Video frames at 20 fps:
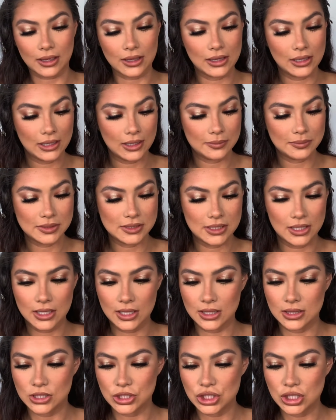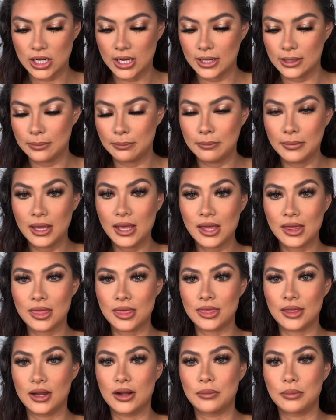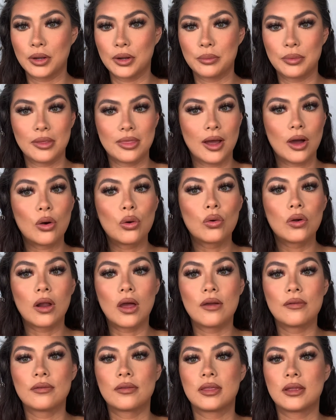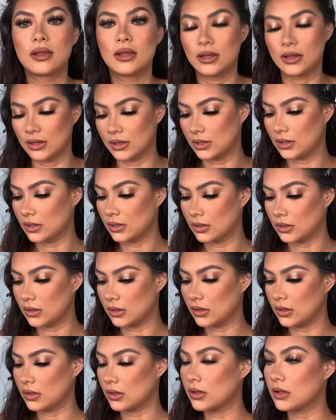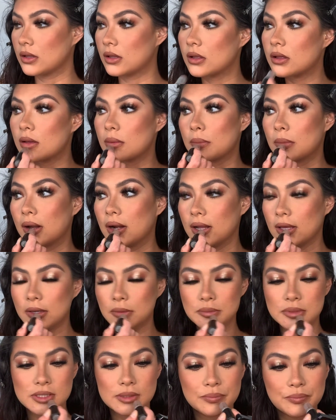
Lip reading: lipstick in the shade Myth, and I'm going to put that all over my lips.